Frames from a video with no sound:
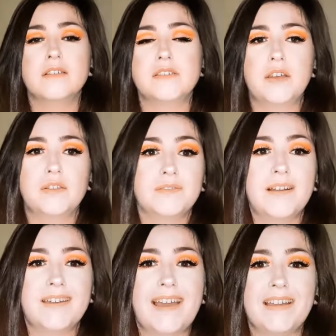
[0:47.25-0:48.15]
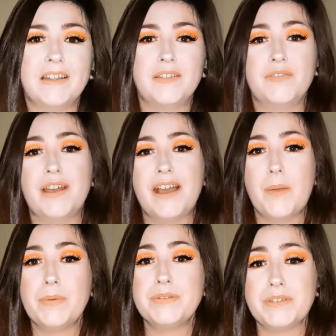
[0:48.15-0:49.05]
So again, if that
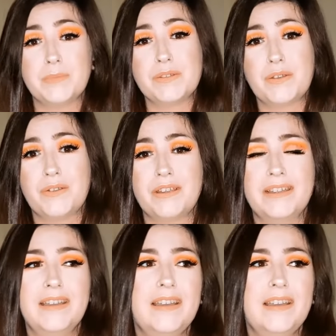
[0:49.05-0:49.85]
happens, I'm sorry.